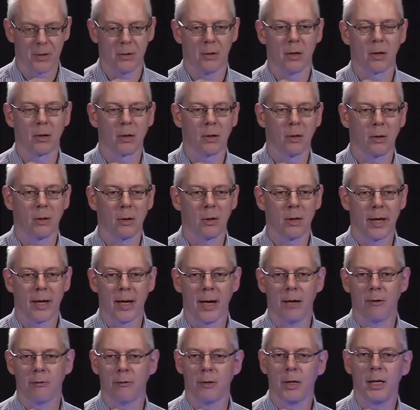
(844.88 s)
are on call, they
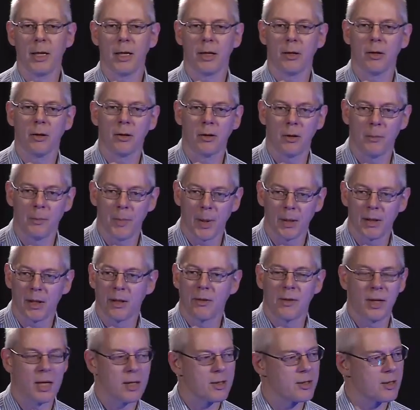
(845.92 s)
get really good at building
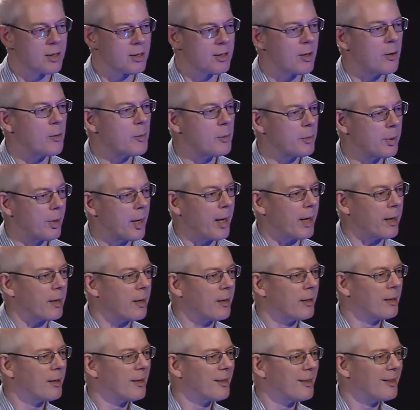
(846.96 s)
things that don't break.
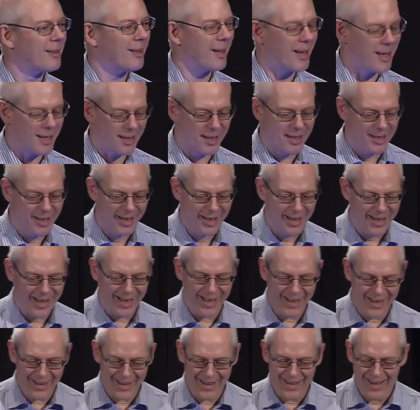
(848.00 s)
Right?
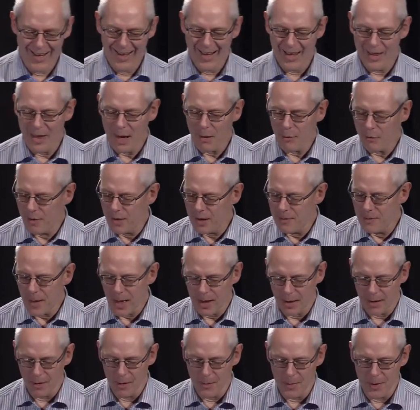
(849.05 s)
And that
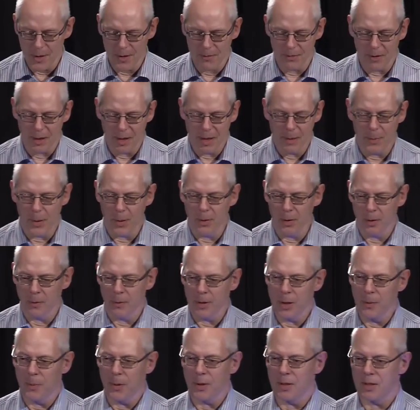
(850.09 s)
feedback loop is really important.
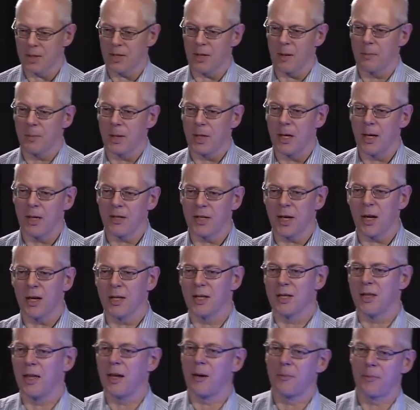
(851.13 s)
When you put somebody else, oh,
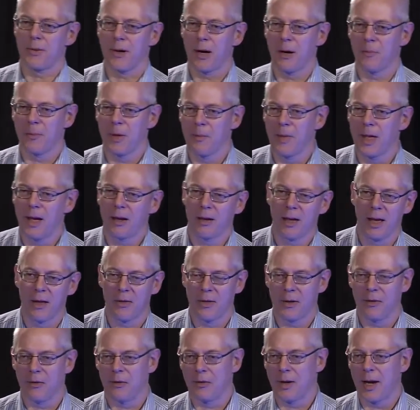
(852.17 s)
it's their problem, they'll get
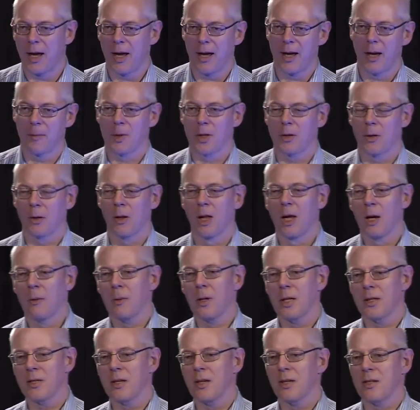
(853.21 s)
the 3 a.m. call.
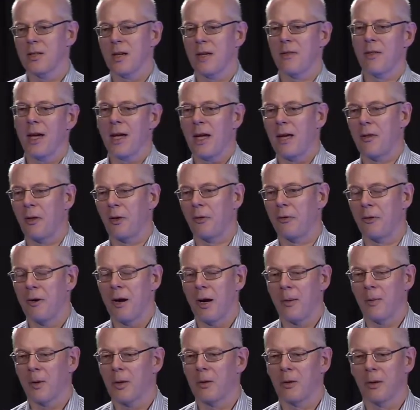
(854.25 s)
Well, it turns out they get the 3
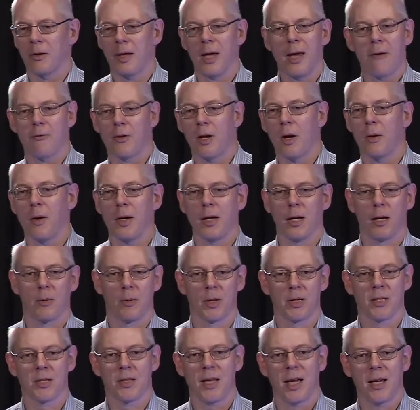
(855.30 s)
a.m. call, and they have no idea
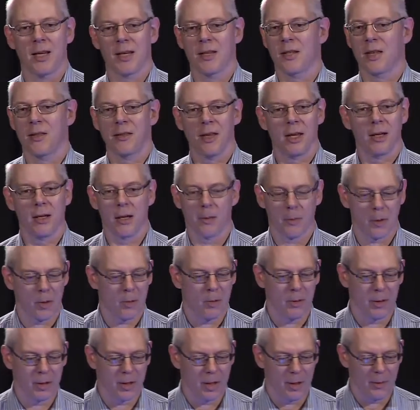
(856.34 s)
what state it's in. They end up
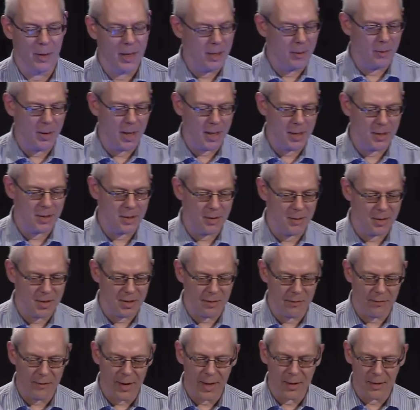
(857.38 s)
calling you anyway. So it's
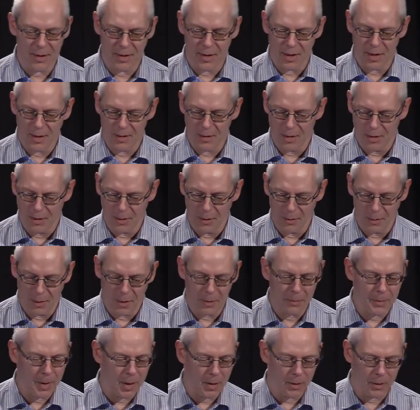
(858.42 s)
a fantasy that you
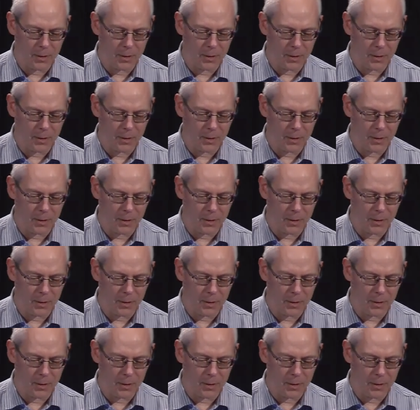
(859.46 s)
wouldn't be on